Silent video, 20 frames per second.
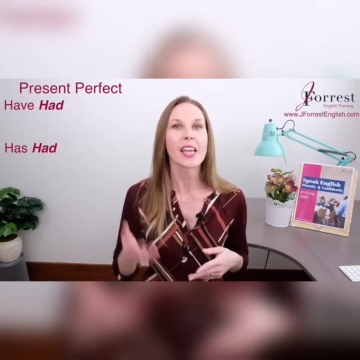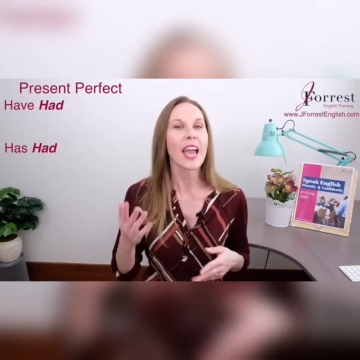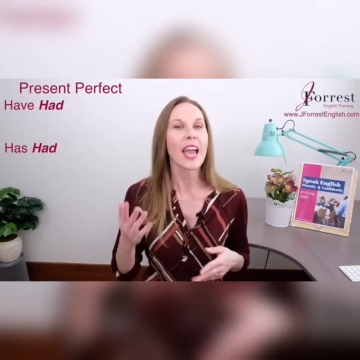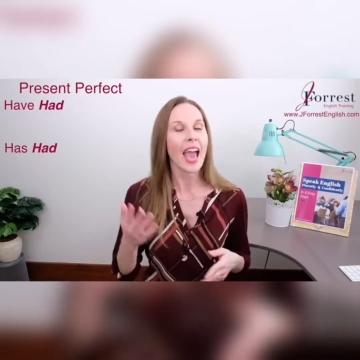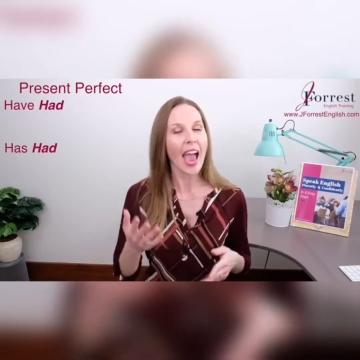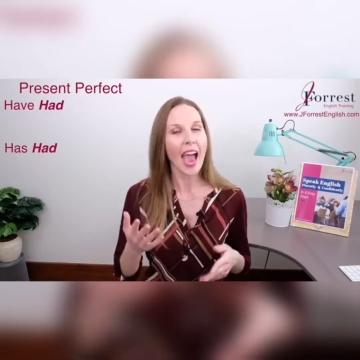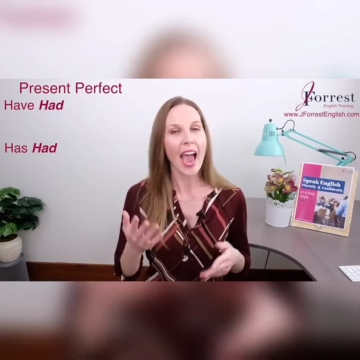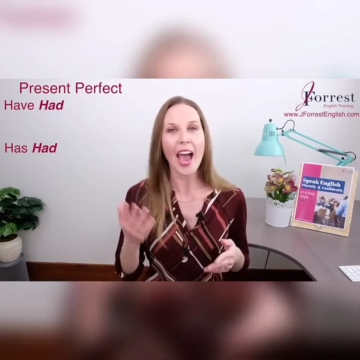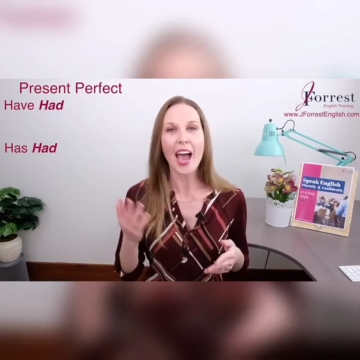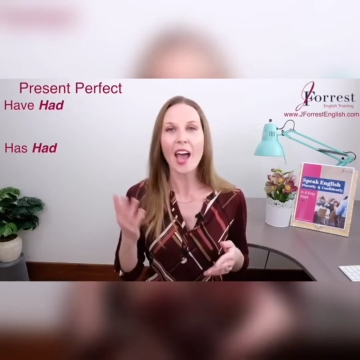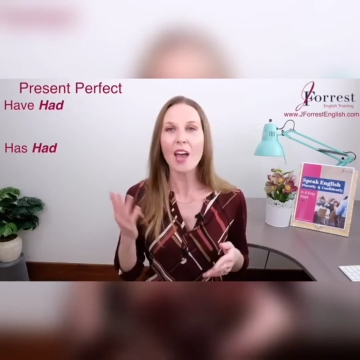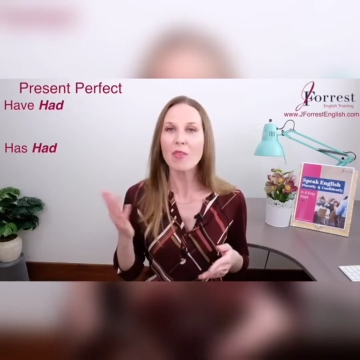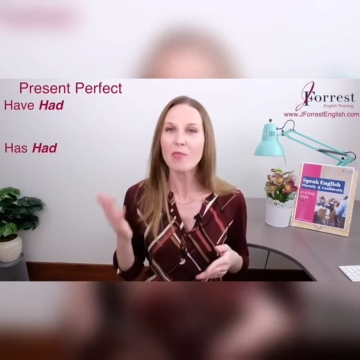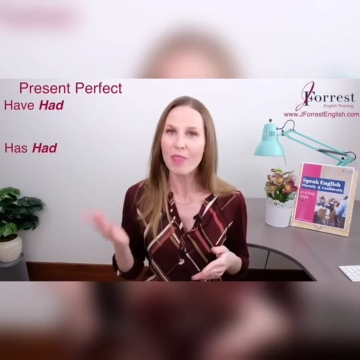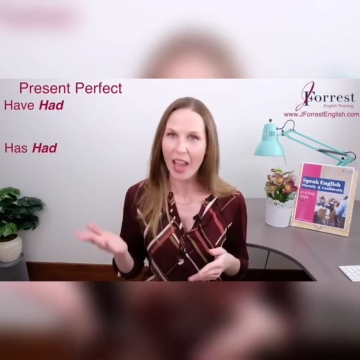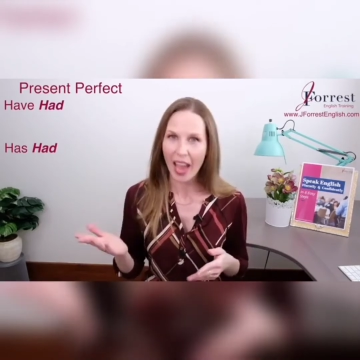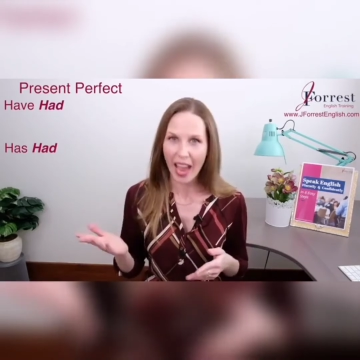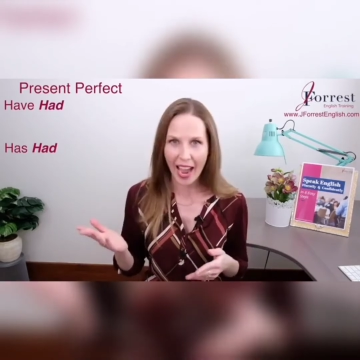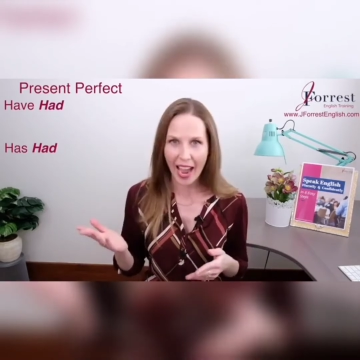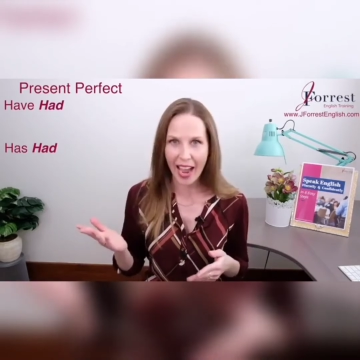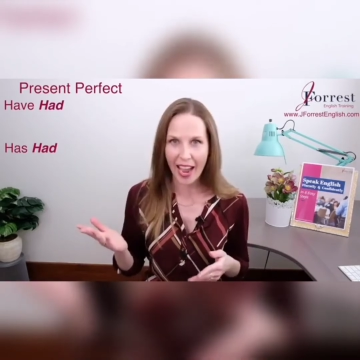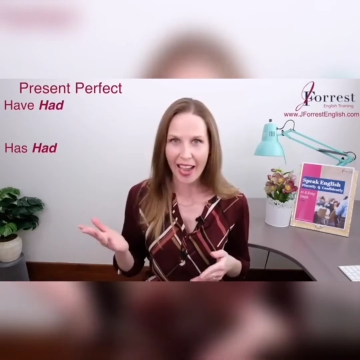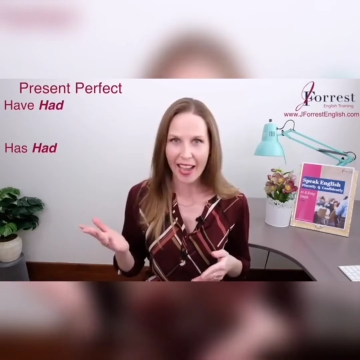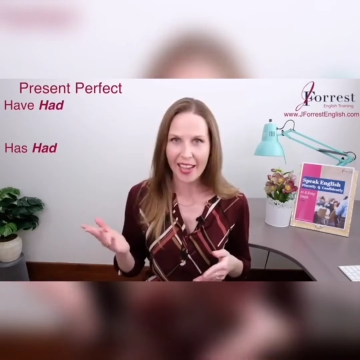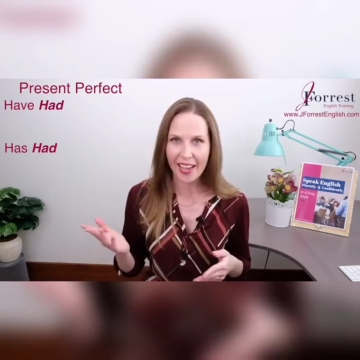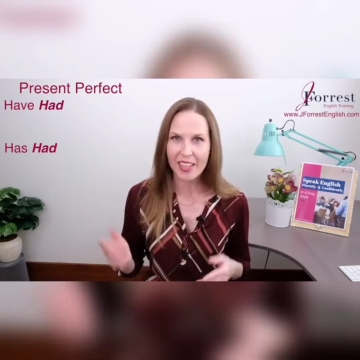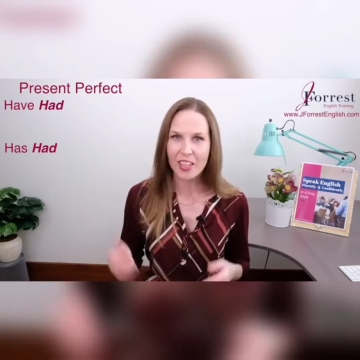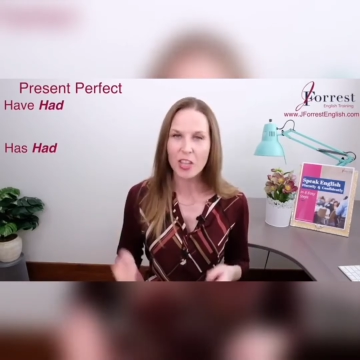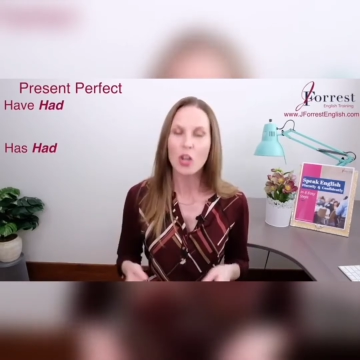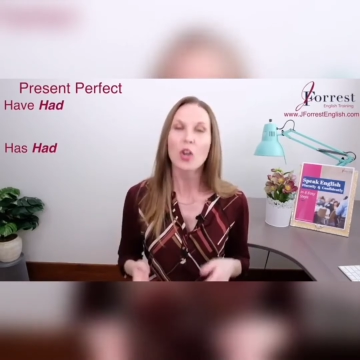have
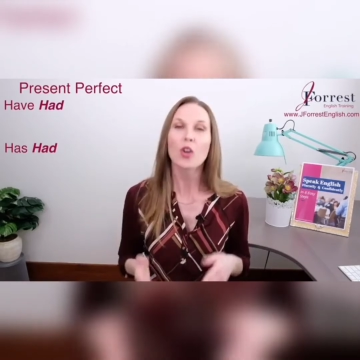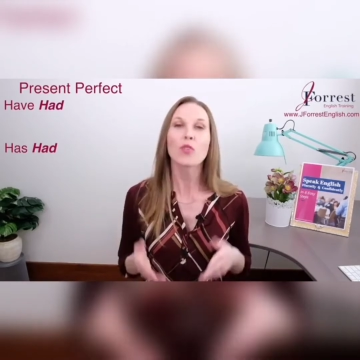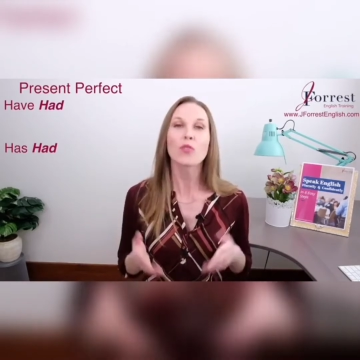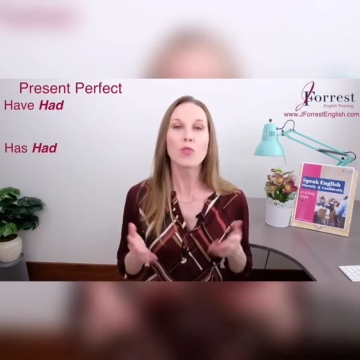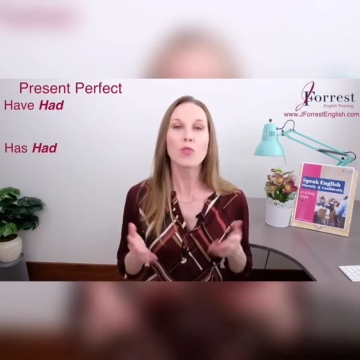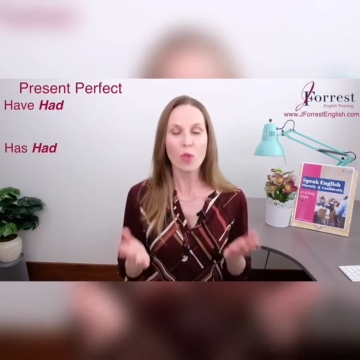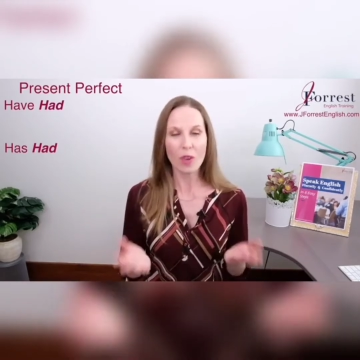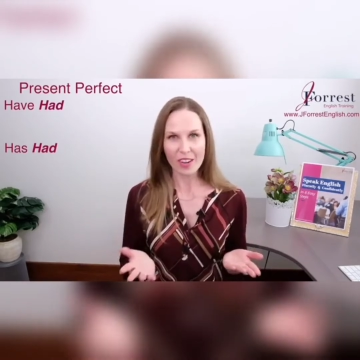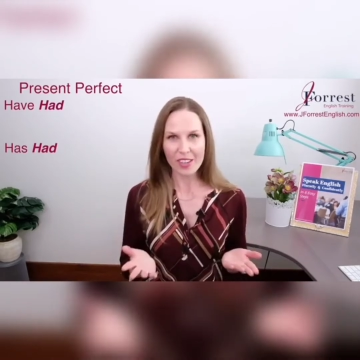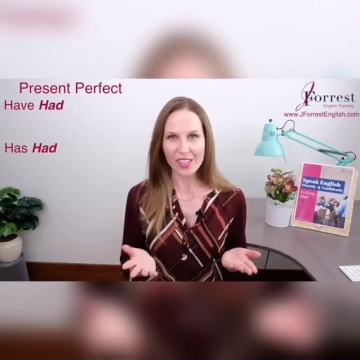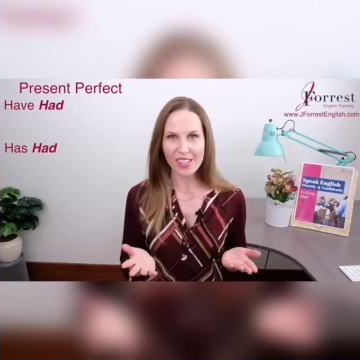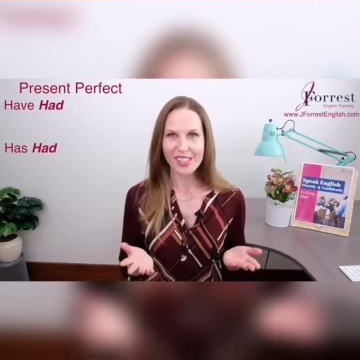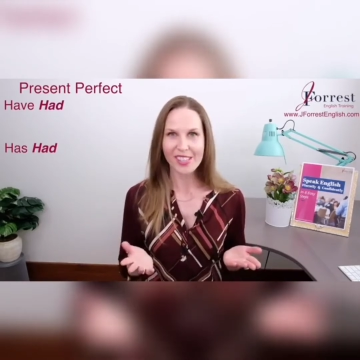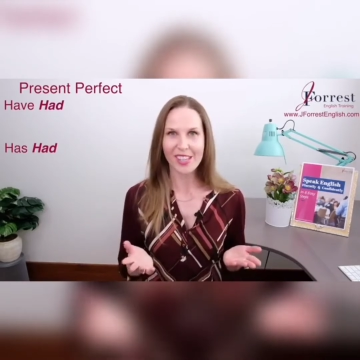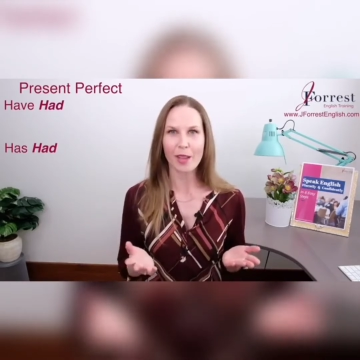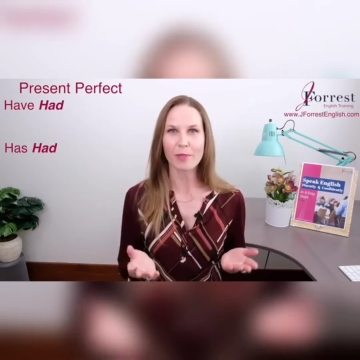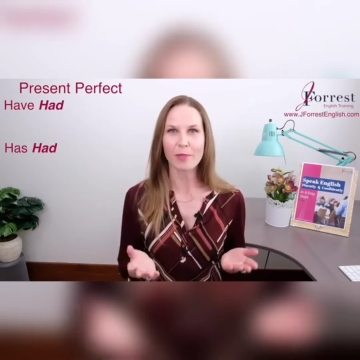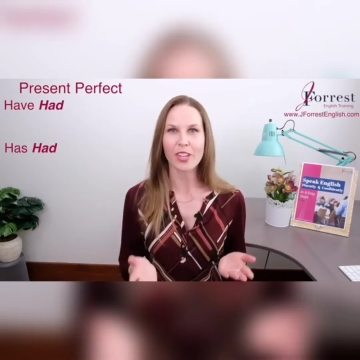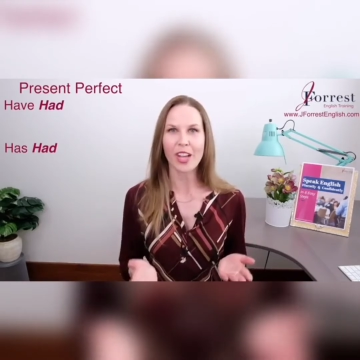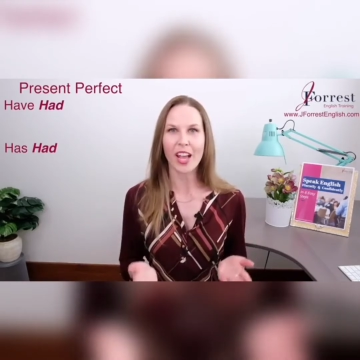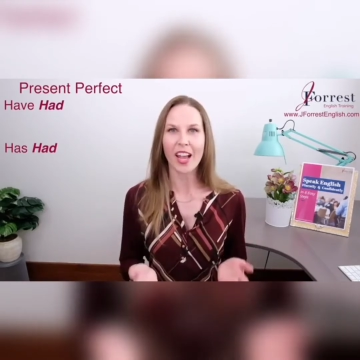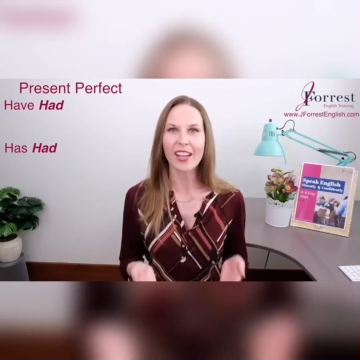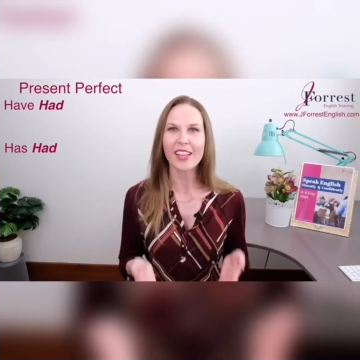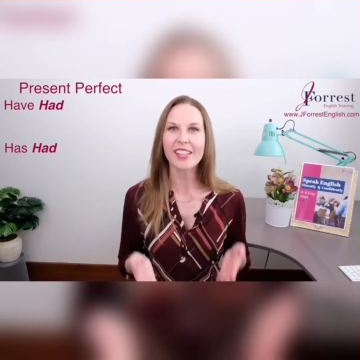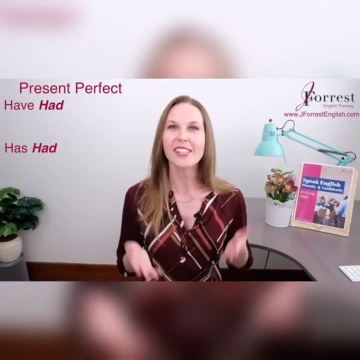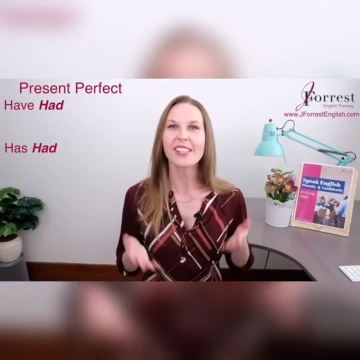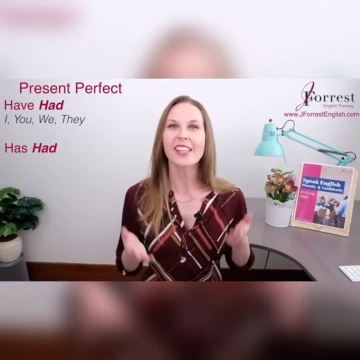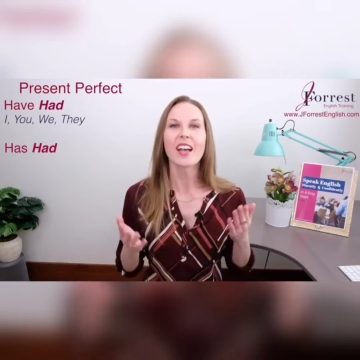had for our subjects